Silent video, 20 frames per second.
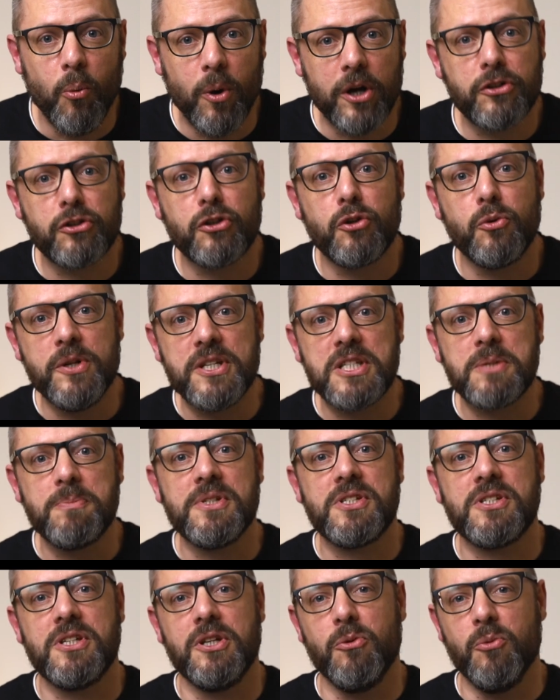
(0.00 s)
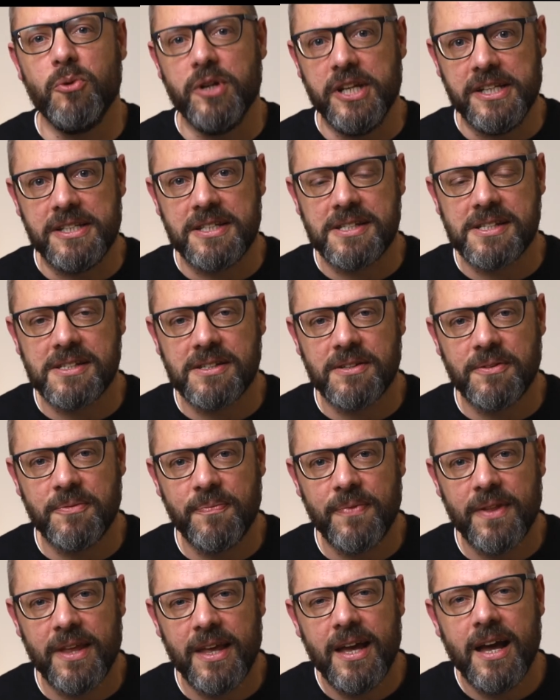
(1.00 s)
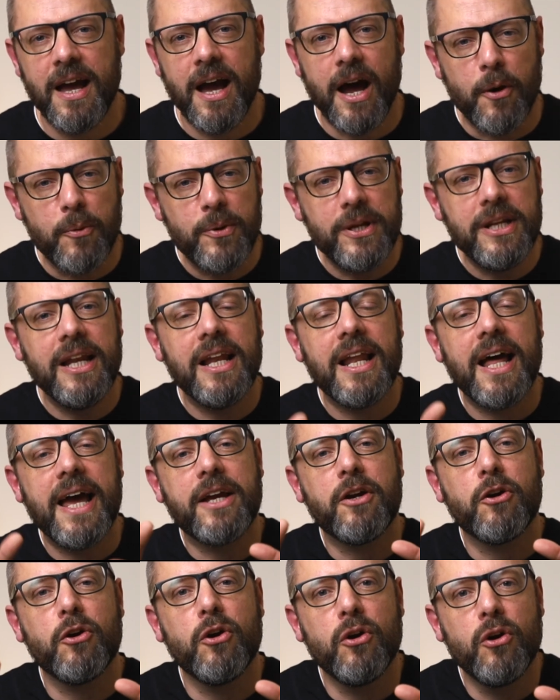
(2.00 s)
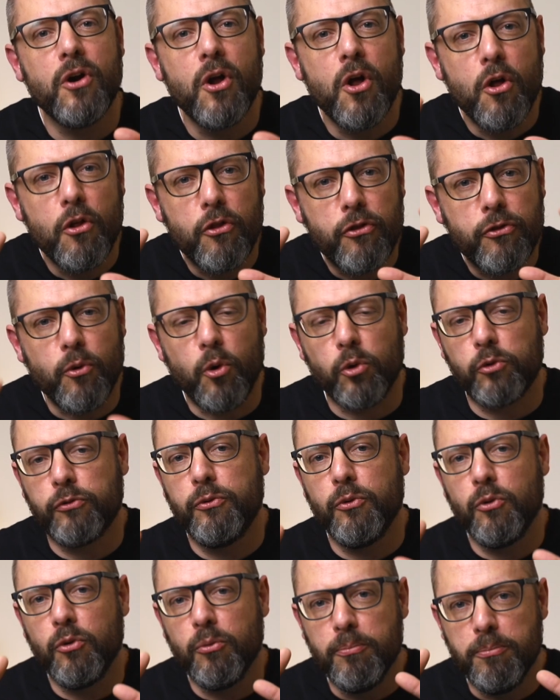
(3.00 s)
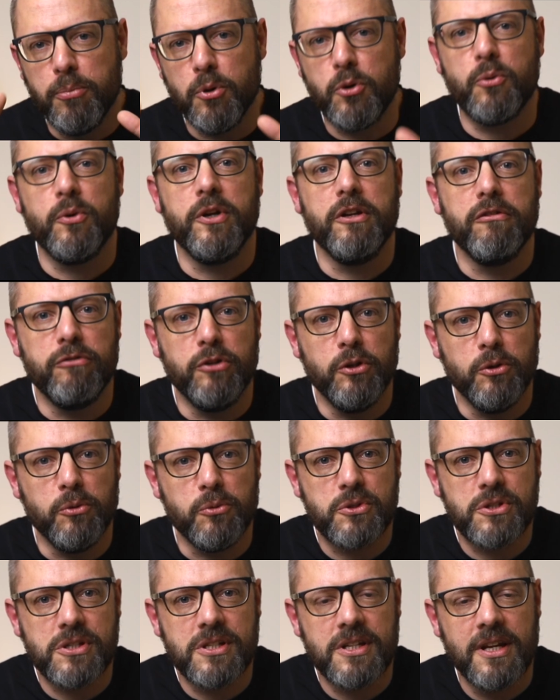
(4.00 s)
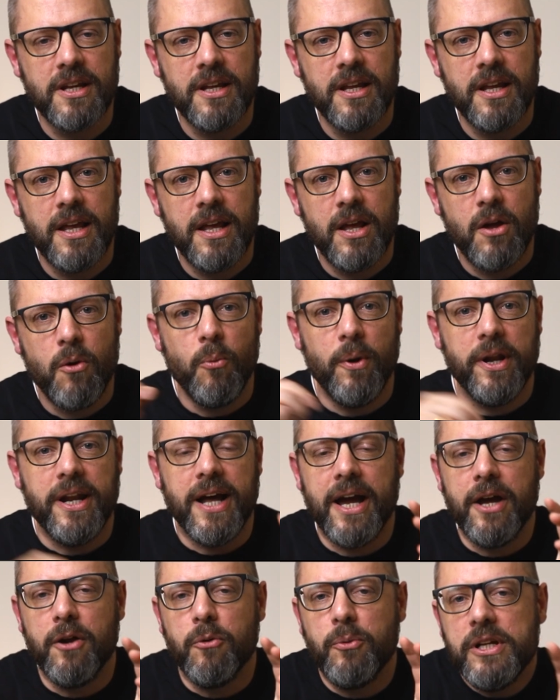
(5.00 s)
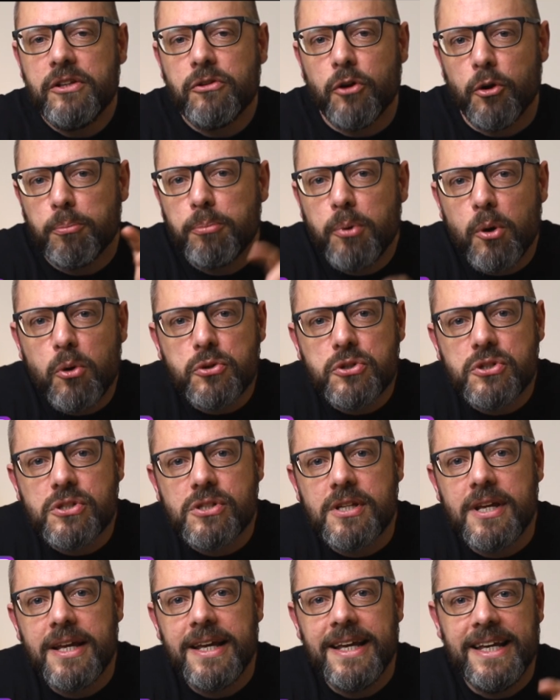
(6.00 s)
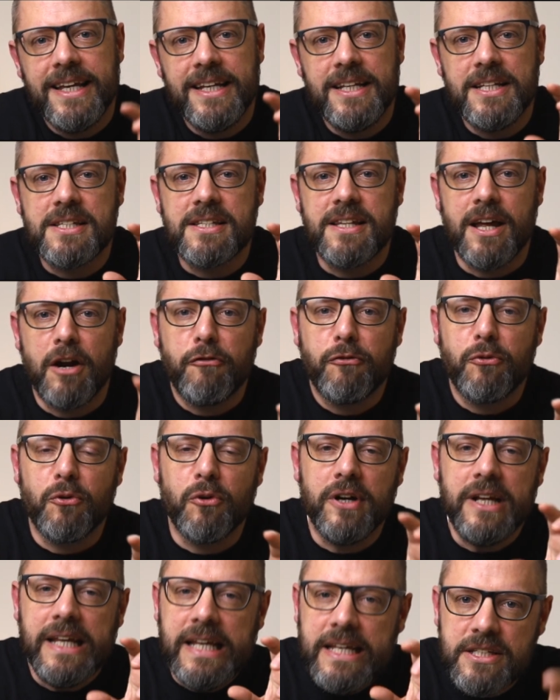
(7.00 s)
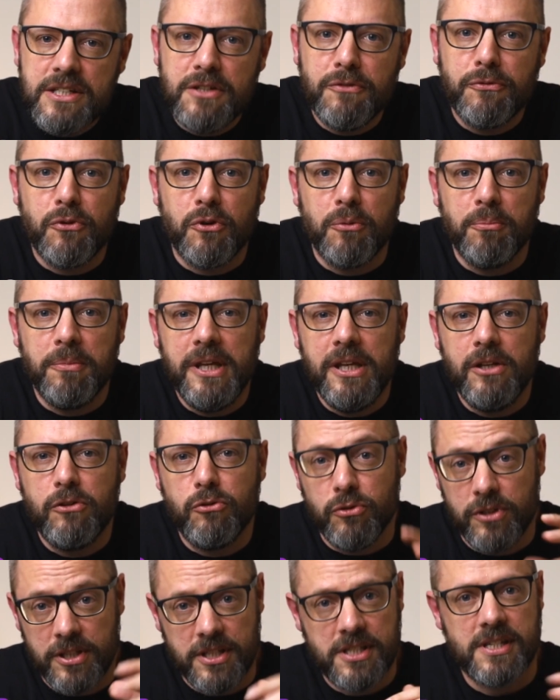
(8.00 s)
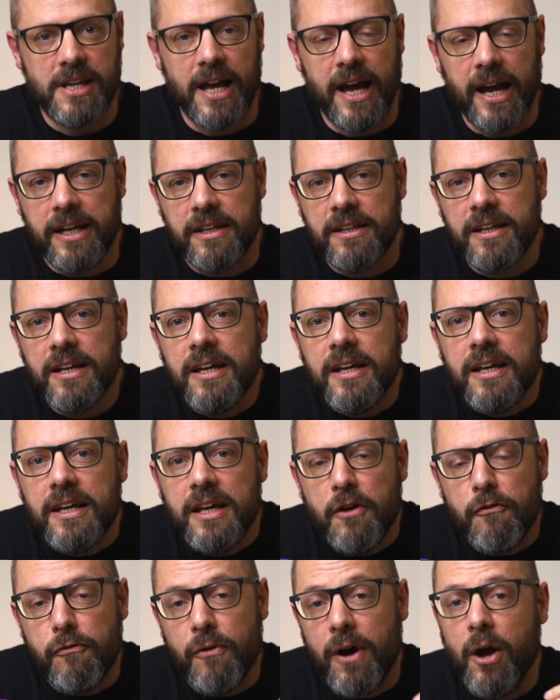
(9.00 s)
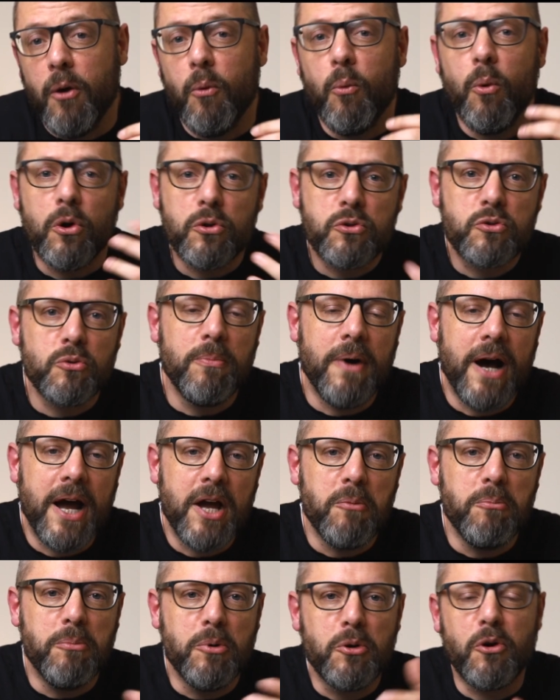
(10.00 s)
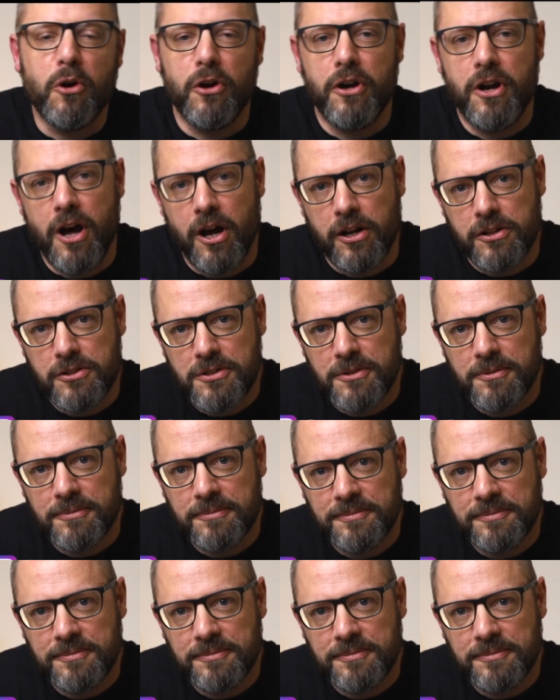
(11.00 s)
What Christmassy Reads. I really like her thoughtful book reviews. When I read her posts, it is therefore easy for me to decide if I want to buy a book or not.